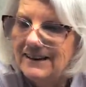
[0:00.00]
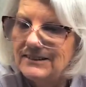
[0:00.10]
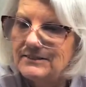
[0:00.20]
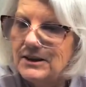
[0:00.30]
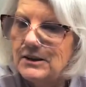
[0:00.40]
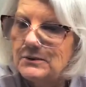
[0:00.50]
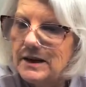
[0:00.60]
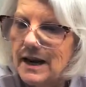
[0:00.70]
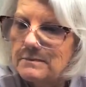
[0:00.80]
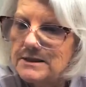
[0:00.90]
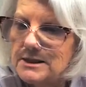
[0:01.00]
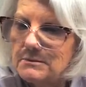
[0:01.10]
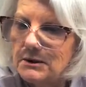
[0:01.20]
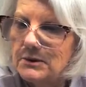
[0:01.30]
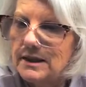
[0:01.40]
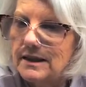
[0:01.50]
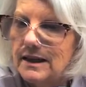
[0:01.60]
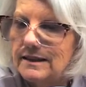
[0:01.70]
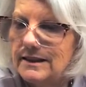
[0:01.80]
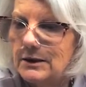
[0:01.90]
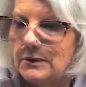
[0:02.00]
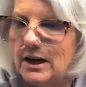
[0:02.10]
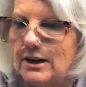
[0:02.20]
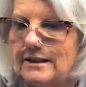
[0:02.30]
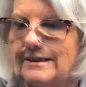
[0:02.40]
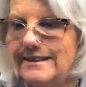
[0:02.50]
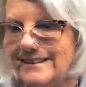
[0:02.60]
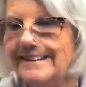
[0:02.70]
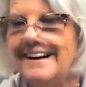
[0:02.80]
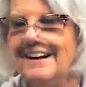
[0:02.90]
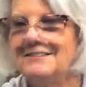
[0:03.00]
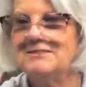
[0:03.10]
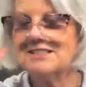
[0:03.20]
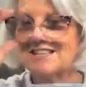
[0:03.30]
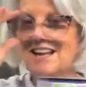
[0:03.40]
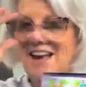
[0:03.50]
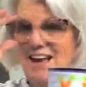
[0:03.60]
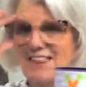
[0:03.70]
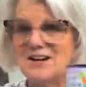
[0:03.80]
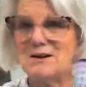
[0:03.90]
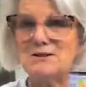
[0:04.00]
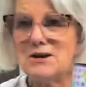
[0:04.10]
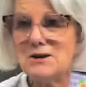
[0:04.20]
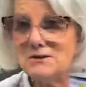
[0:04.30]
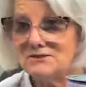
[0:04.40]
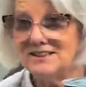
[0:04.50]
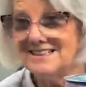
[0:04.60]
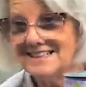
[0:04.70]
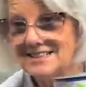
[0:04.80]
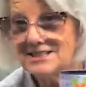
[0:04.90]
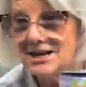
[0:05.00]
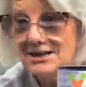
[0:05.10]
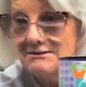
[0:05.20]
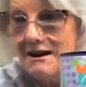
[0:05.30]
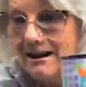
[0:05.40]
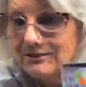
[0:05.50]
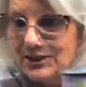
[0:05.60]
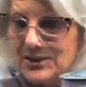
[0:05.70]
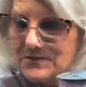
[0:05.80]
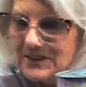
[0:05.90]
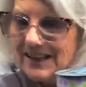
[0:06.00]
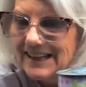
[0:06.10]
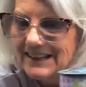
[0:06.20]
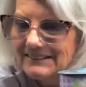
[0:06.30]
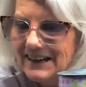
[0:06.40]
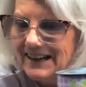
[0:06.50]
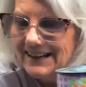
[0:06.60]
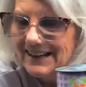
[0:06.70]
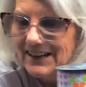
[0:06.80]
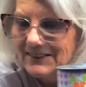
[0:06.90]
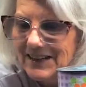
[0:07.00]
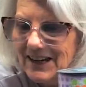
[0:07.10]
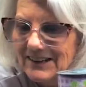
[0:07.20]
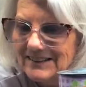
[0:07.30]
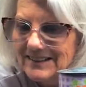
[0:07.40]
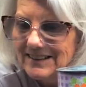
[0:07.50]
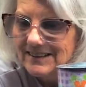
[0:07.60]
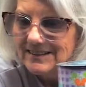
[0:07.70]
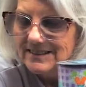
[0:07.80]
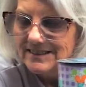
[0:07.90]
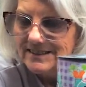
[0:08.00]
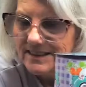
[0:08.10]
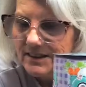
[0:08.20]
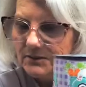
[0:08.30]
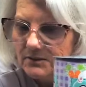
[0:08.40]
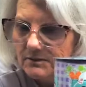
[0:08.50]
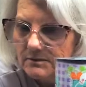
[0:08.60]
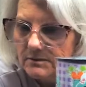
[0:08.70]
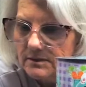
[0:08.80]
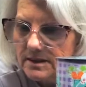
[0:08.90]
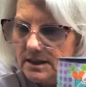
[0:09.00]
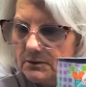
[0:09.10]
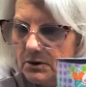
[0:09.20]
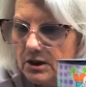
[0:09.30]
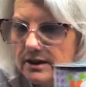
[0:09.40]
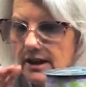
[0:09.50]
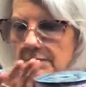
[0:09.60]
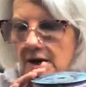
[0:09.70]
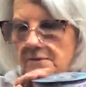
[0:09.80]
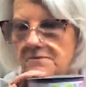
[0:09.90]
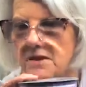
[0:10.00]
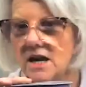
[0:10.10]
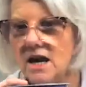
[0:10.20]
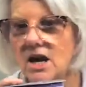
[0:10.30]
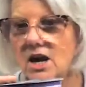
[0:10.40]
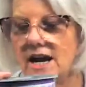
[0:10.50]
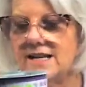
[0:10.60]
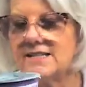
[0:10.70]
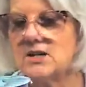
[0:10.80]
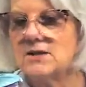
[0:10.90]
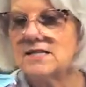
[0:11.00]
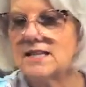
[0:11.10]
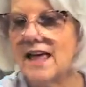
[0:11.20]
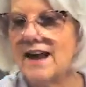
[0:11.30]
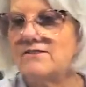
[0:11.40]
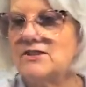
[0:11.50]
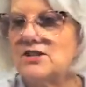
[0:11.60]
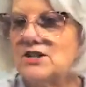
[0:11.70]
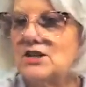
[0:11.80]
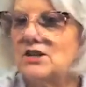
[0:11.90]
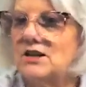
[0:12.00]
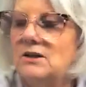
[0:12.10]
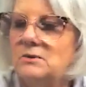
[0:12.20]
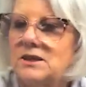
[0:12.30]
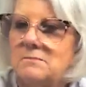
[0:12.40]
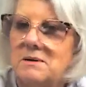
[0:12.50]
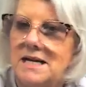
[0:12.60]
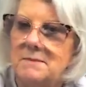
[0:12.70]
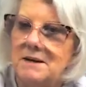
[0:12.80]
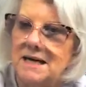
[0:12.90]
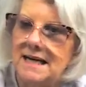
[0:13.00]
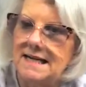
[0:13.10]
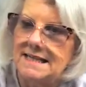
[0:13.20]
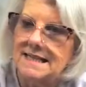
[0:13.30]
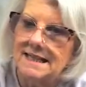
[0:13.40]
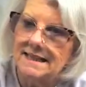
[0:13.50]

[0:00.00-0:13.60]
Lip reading: Oh no, what happened to my whatnot? There we are. I thought, oh no, hopefully it didn't shut you off. Anyway, here we go. Didn't work. There we go. All right, so it's lavender with the bunny butt.